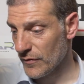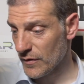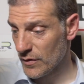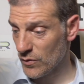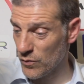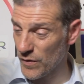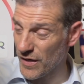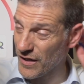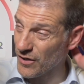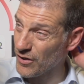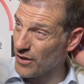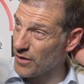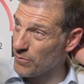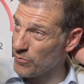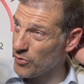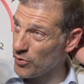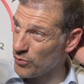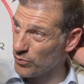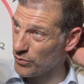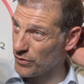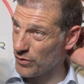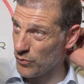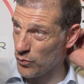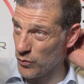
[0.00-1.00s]
We're gonna
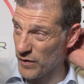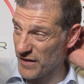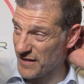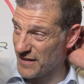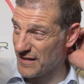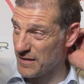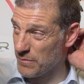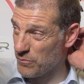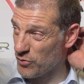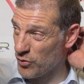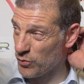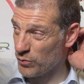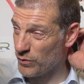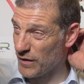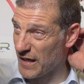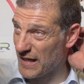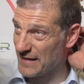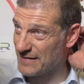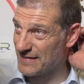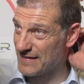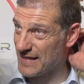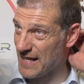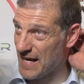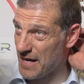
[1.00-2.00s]
moan. We didn't moan
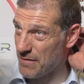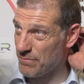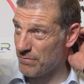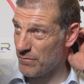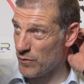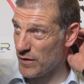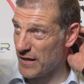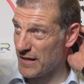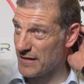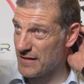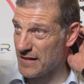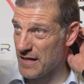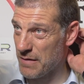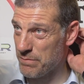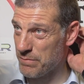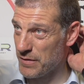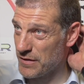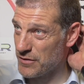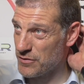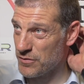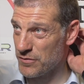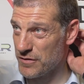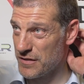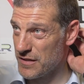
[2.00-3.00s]
last time when it
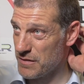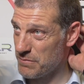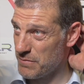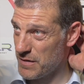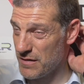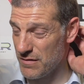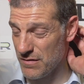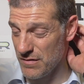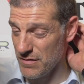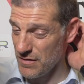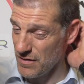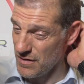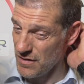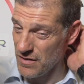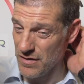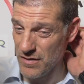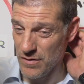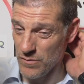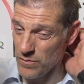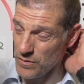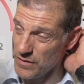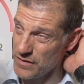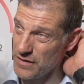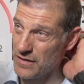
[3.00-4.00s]
happened to Zimi.
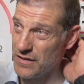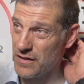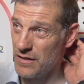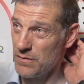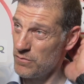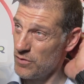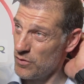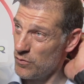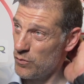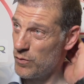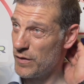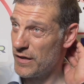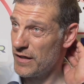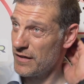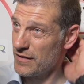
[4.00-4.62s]
We didn't moan when